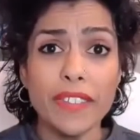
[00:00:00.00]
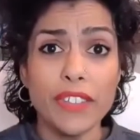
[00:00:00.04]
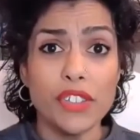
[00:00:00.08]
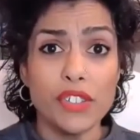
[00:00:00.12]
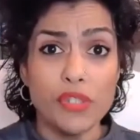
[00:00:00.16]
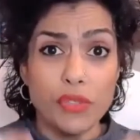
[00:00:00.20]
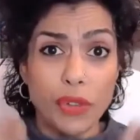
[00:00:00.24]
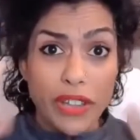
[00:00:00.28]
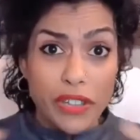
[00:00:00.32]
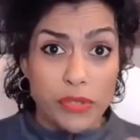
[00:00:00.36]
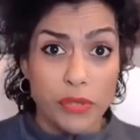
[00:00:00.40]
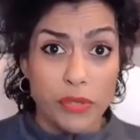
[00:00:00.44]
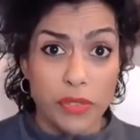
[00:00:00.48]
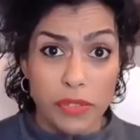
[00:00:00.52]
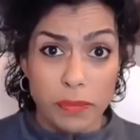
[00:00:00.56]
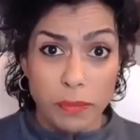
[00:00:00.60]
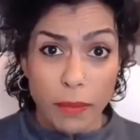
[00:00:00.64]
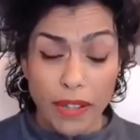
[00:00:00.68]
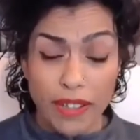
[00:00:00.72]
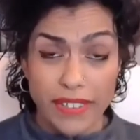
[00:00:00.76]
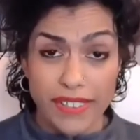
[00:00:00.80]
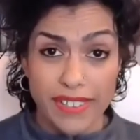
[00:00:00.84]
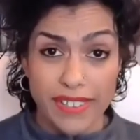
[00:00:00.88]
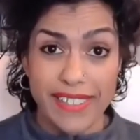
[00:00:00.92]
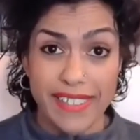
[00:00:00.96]
the stress
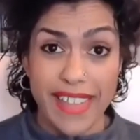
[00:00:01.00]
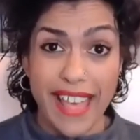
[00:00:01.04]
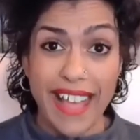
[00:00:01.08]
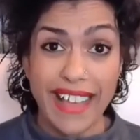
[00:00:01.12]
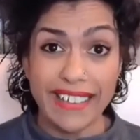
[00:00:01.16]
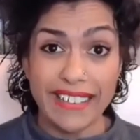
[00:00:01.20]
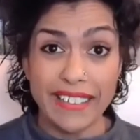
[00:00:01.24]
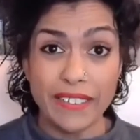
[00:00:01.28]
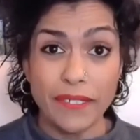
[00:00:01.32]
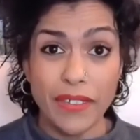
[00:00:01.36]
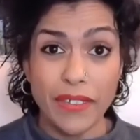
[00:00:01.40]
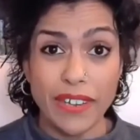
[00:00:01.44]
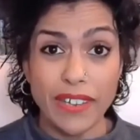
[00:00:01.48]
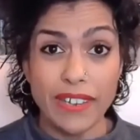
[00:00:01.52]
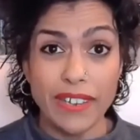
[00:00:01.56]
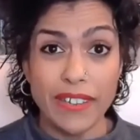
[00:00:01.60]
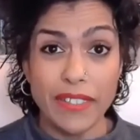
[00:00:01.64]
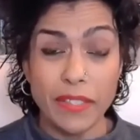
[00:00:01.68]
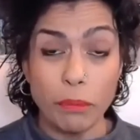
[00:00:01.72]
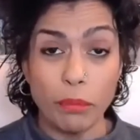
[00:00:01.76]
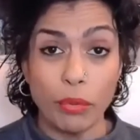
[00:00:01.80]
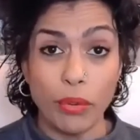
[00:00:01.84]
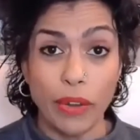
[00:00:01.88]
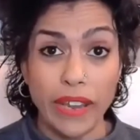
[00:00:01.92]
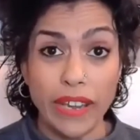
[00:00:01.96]
response is activated in
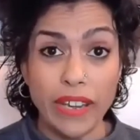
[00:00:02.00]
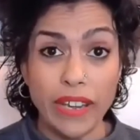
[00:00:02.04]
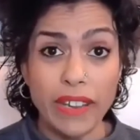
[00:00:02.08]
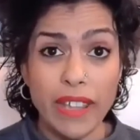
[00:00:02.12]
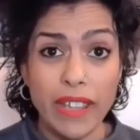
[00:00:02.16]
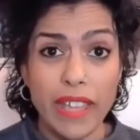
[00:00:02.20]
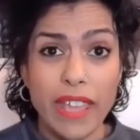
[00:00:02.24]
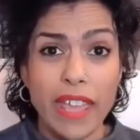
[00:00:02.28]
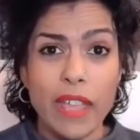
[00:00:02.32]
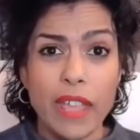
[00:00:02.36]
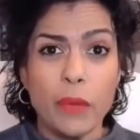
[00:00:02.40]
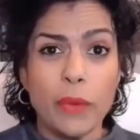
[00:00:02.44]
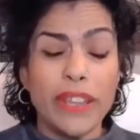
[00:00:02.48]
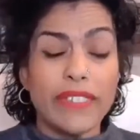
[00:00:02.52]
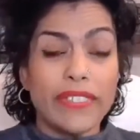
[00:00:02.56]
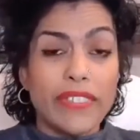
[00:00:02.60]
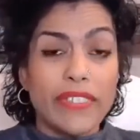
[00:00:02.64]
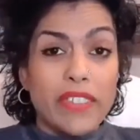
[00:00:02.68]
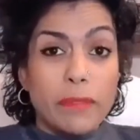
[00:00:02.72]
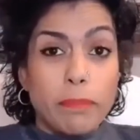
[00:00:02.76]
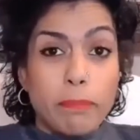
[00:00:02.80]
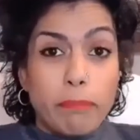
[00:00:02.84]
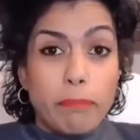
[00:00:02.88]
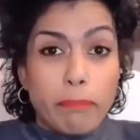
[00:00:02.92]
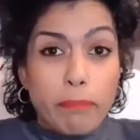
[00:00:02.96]
the brain, we get
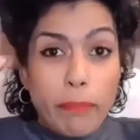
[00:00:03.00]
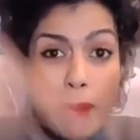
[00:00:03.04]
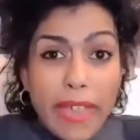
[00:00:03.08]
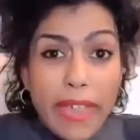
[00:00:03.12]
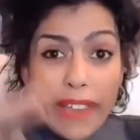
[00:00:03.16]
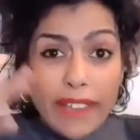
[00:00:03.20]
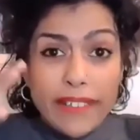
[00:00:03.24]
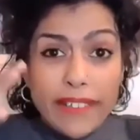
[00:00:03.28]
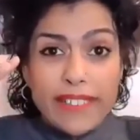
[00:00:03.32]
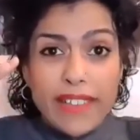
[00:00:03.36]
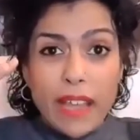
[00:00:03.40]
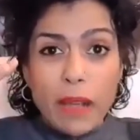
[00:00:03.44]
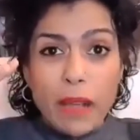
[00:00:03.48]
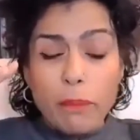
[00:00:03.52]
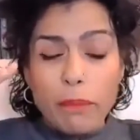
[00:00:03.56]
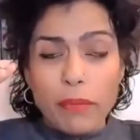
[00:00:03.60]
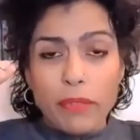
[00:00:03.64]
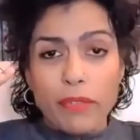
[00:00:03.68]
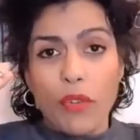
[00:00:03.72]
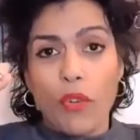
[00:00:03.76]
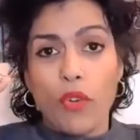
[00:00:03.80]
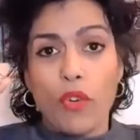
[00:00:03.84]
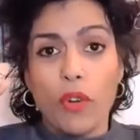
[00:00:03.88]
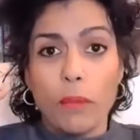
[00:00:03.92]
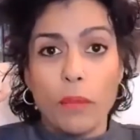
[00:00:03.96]
this big dump of
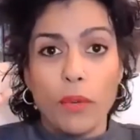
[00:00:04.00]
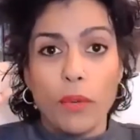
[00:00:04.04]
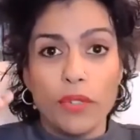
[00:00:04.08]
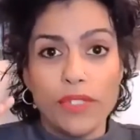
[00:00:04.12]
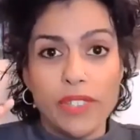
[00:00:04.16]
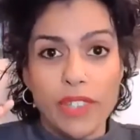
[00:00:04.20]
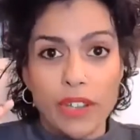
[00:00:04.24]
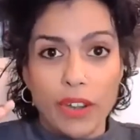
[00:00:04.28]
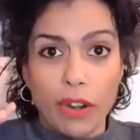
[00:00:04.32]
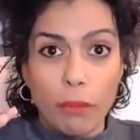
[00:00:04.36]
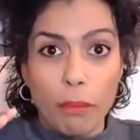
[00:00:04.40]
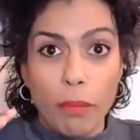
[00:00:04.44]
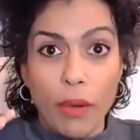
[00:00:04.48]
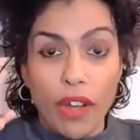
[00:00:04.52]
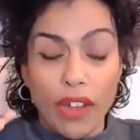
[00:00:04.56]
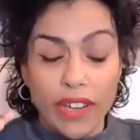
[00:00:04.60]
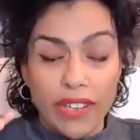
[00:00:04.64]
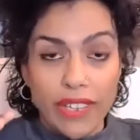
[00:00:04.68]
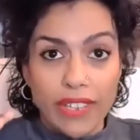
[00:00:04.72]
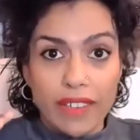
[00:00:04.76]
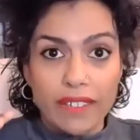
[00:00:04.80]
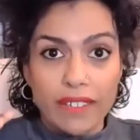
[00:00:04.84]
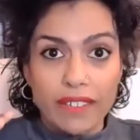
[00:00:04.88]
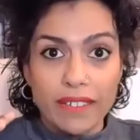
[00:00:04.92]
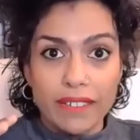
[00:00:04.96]
hormones in our
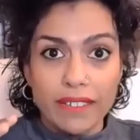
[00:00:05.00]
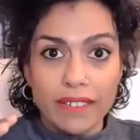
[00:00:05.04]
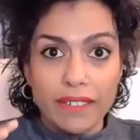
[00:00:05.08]
body.